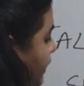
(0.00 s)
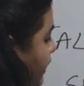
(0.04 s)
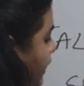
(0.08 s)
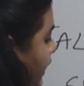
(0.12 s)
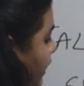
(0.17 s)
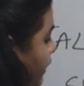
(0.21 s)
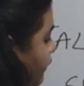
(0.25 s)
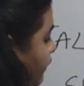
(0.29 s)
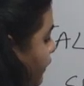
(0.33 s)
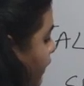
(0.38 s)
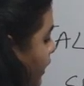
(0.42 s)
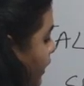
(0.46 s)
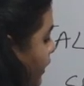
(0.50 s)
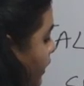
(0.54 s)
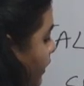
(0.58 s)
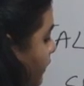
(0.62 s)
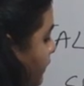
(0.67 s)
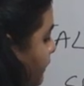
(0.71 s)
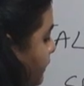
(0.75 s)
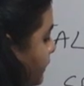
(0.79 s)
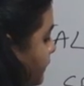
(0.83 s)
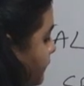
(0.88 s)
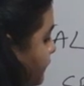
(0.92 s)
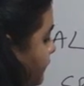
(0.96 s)
deliver,
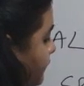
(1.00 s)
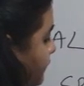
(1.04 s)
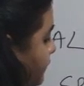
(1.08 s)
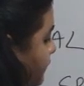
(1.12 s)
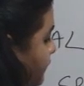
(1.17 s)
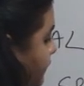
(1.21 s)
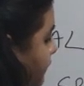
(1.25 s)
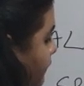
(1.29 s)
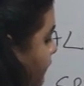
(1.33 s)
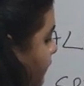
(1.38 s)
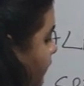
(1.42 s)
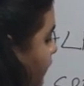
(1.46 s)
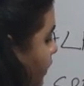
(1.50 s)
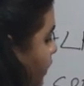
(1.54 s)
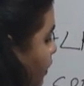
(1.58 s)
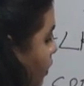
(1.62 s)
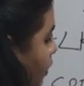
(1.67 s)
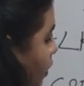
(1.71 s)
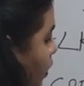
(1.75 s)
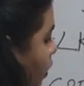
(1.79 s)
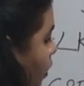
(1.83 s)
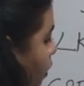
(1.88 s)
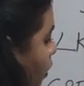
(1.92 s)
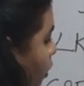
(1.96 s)

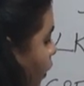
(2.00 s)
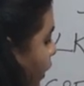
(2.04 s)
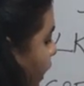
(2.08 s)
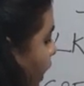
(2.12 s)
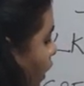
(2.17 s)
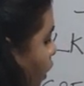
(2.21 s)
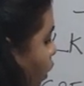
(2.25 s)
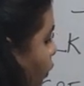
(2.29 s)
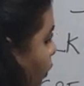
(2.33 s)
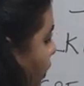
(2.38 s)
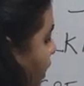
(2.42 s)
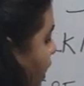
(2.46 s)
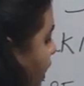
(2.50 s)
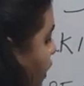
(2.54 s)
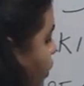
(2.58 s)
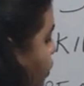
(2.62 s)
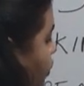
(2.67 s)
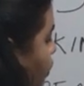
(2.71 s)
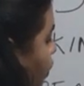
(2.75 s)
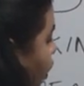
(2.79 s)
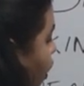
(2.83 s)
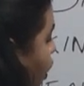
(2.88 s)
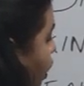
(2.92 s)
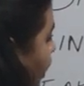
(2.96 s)
okay, or we need
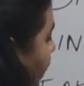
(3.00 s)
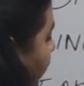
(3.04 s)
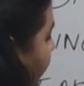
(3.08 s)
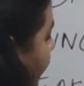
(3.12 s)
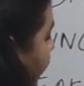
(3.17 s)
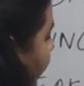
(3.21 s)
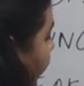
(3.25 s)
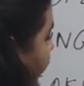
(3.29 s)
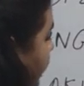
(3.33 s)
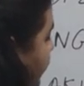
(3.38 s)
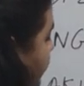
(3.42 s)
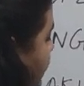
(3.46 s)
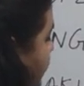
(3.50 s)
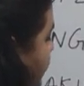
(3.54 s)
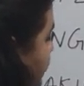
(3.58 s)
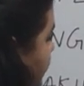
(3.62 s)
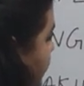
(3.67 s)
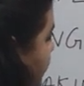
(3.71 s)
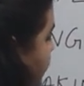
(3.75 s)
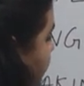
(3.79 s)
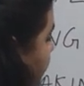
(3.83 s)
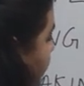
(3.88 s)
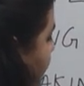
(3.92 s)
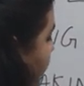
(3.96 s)
to
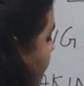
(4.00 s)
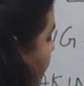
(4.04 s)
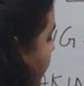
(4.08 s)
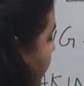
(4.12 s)
organize